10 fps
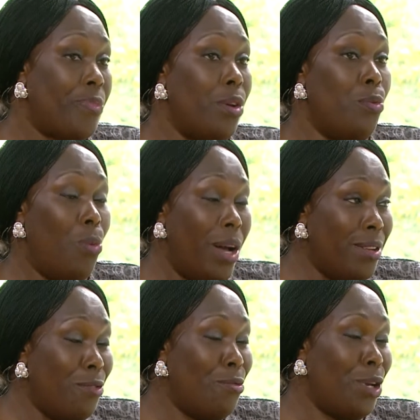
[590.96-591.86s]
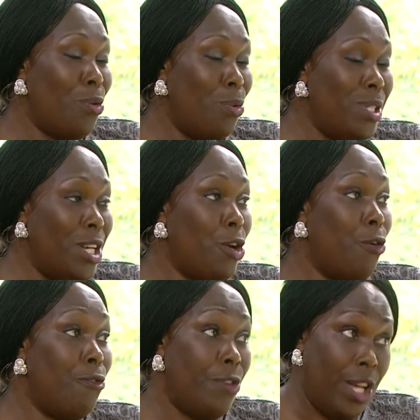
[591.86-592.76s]
one, recording
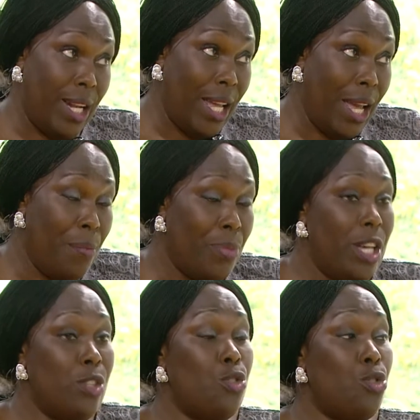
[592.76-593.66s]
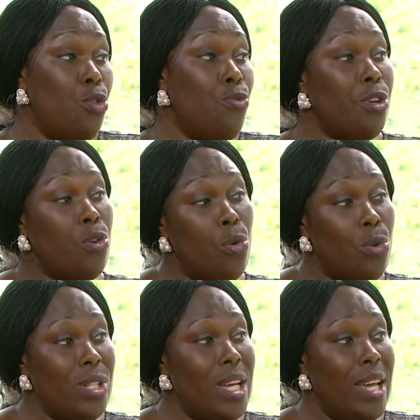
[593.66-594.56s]
covertly, and two,
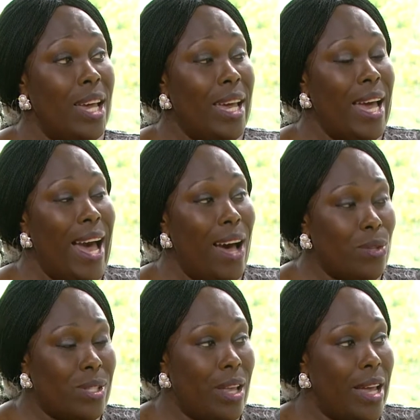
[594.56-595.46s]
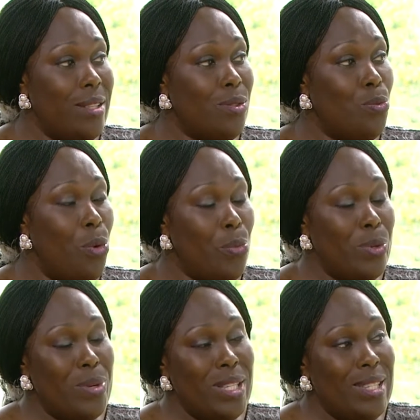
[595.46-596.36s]
recording outside what would
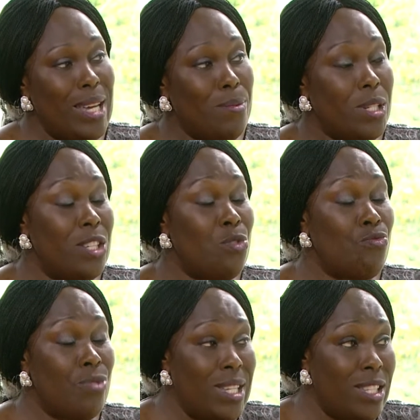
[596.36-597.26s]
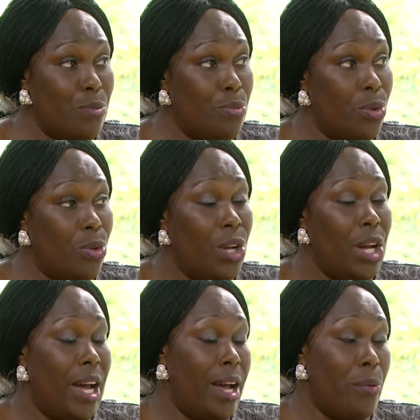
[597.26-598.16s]
be seen as reasonable,
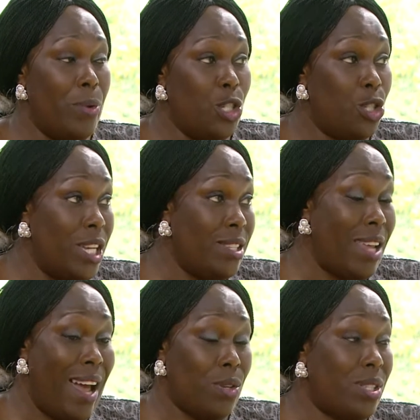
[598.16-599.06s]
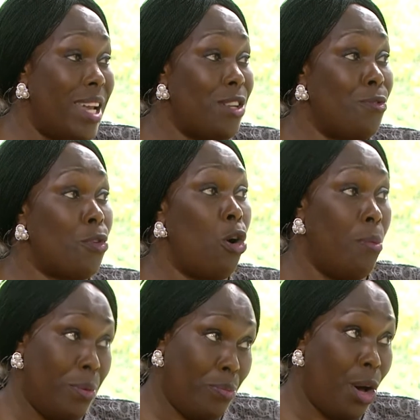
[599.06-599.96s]
which is outside of
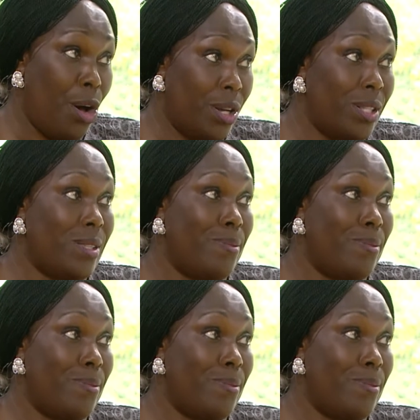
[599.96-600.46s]
common parts.